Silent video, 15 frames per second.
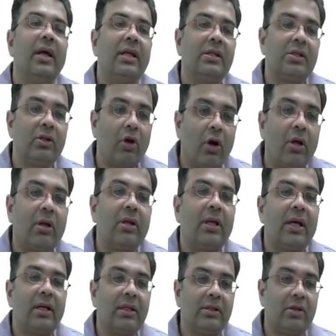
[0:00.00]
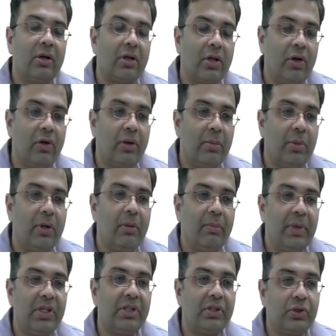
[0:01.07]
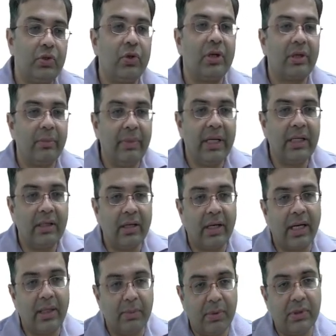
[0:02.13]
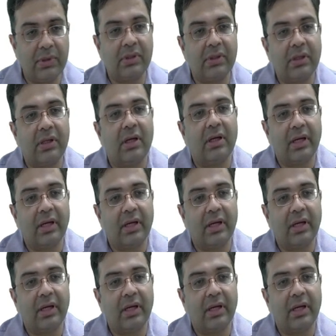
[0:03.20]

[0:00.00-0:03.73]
it's not that it's not curable patient should meet the right person